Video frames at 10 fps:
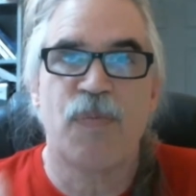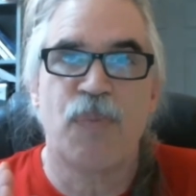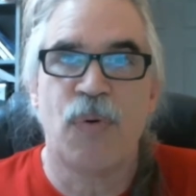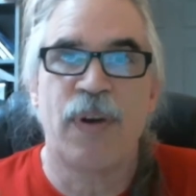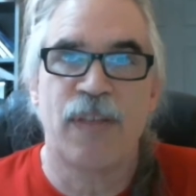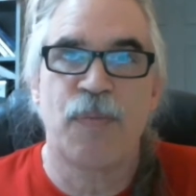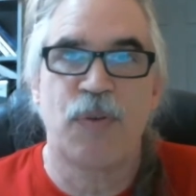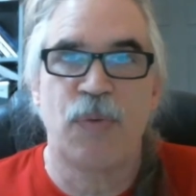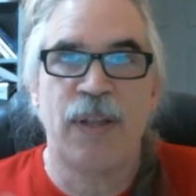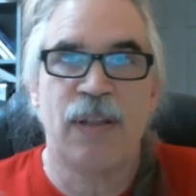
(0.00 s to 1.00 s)
points
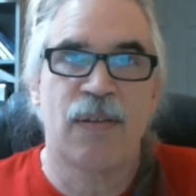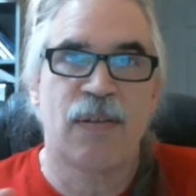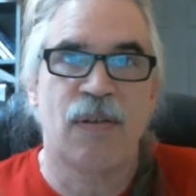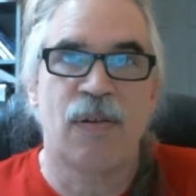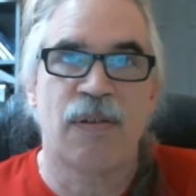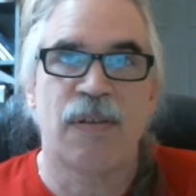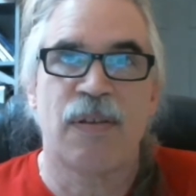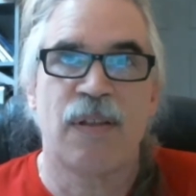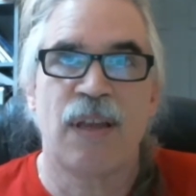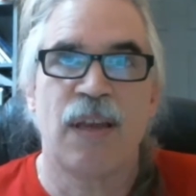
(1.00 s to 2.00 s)
between the
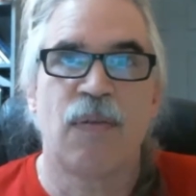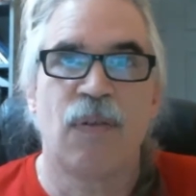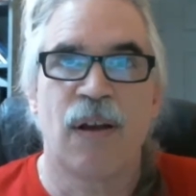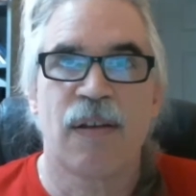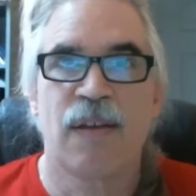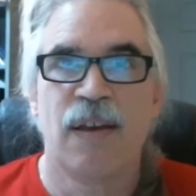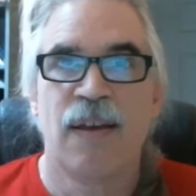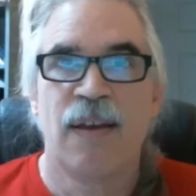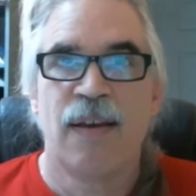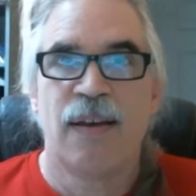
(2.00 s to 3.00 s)
solstice and the equinox,
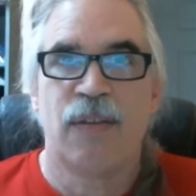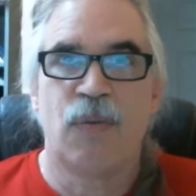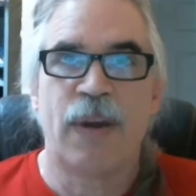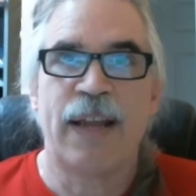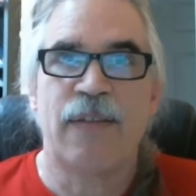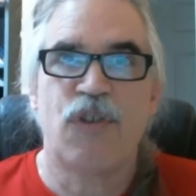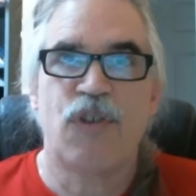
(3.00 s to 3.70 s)
the rate of